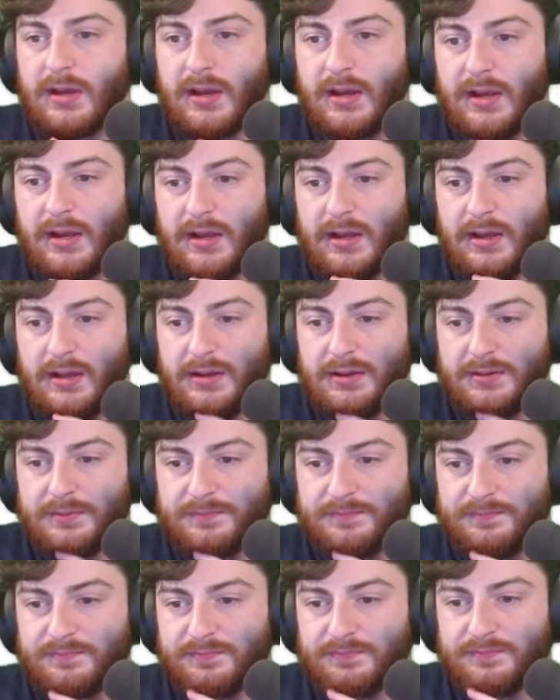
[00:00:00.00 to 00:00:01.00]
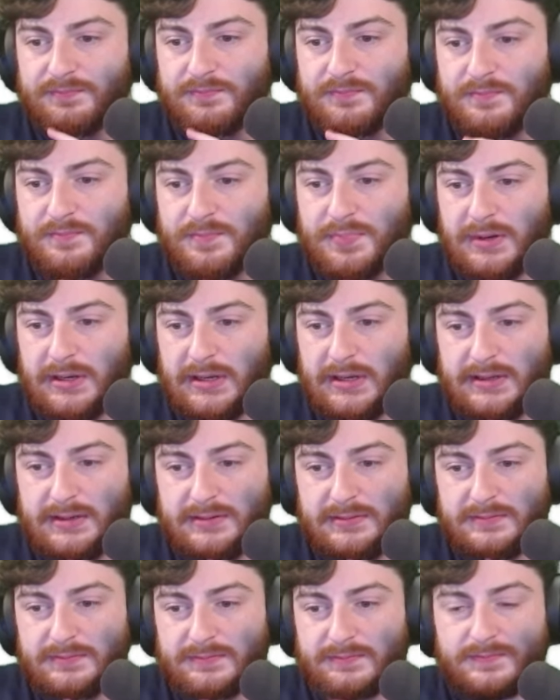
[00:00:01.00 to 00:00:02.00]
Um, but
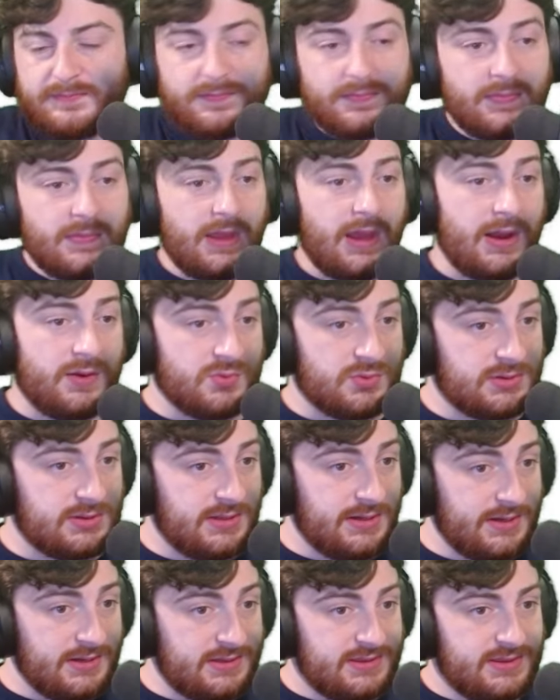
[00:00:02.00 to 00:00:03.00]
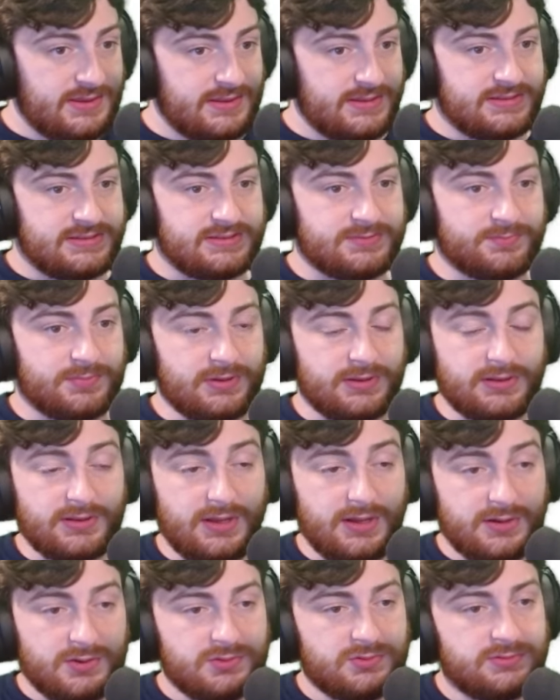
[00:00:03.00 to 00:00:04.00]
I will link this
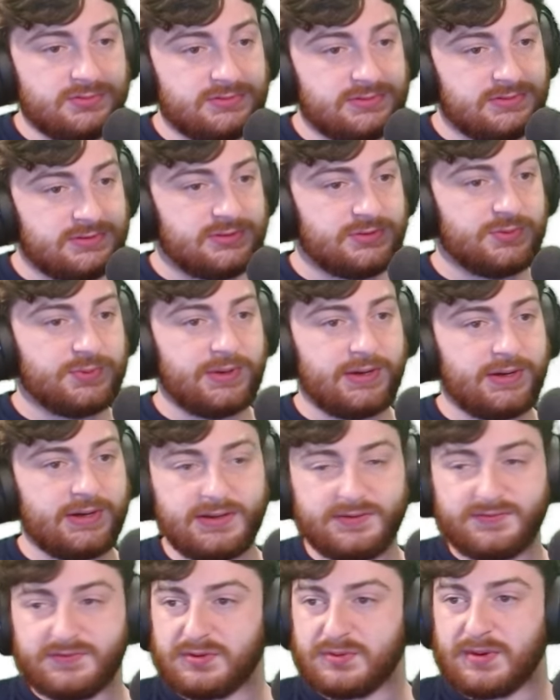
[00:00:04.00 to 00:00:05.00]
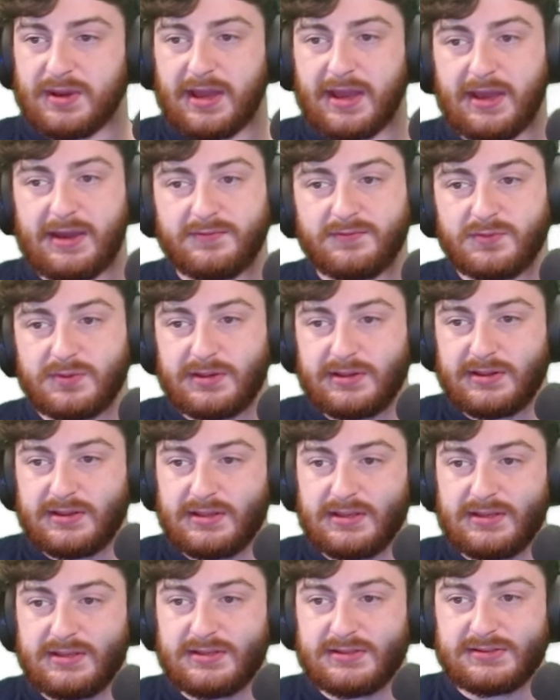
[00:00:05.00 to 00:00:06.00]
below to where if you have one of
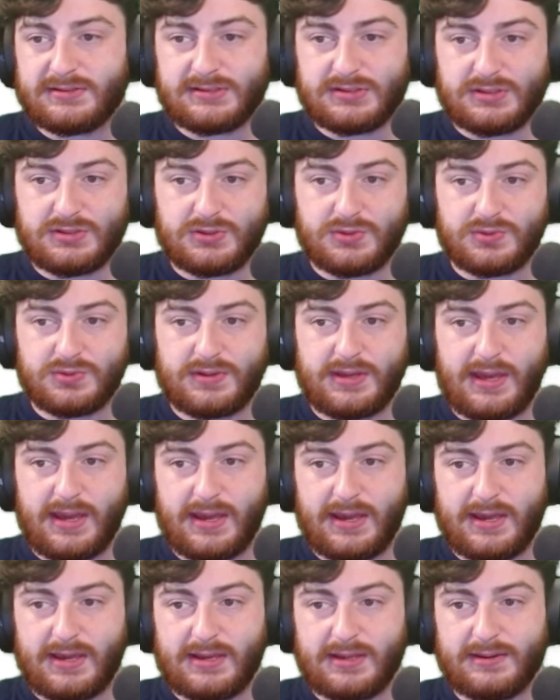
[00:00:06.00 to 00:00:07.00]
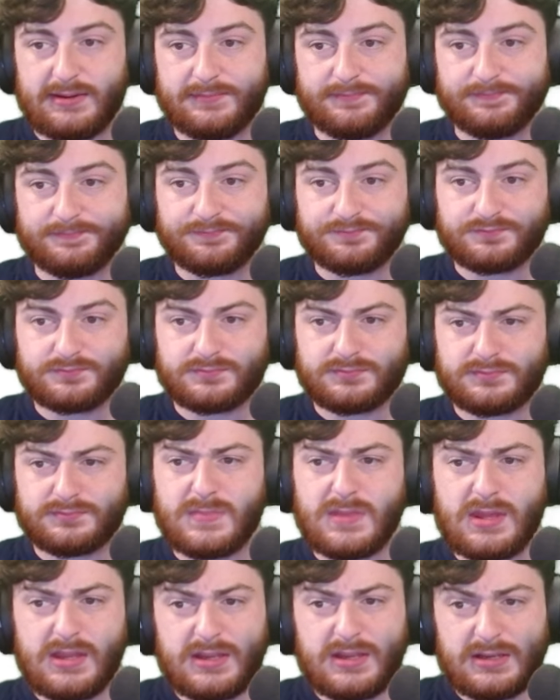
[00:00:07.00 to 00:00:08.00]
these, you can
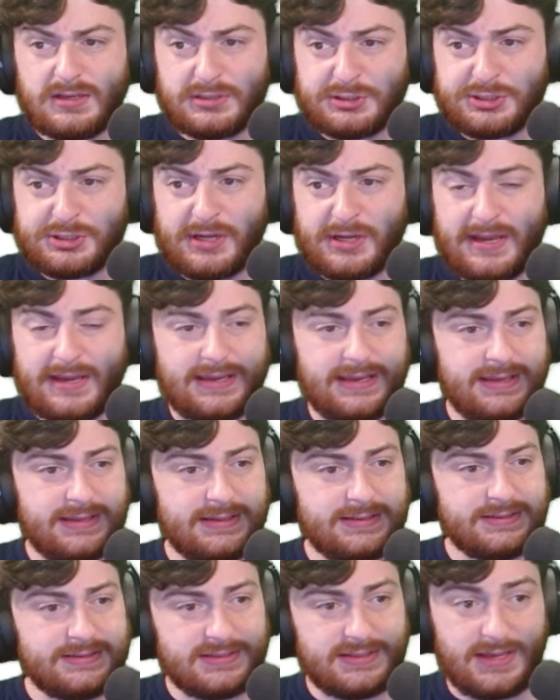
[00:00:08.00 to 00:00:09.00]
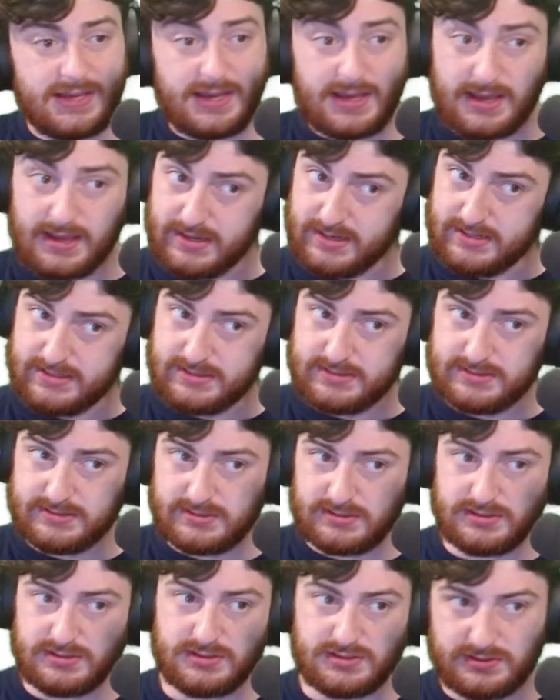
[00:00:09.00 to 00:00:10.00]
check it and
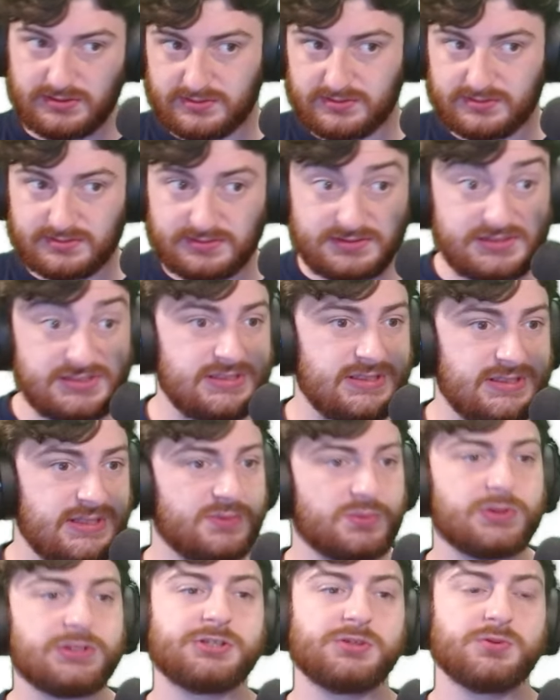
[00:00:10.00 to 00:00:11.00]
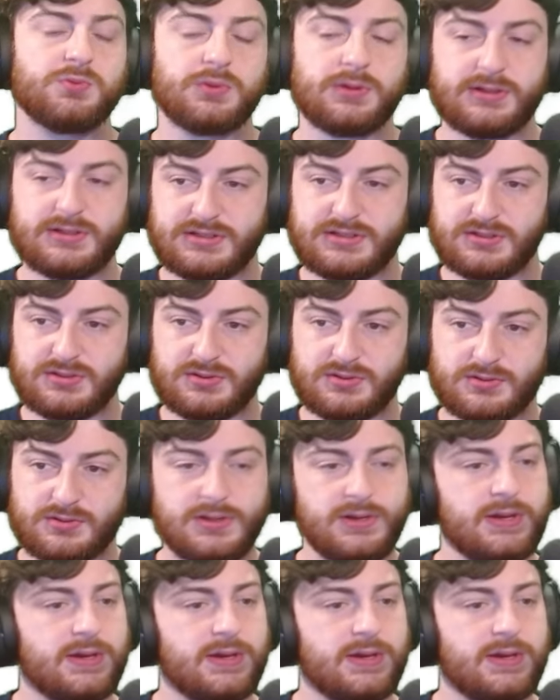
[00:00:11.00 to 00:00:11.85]
see what you want to do.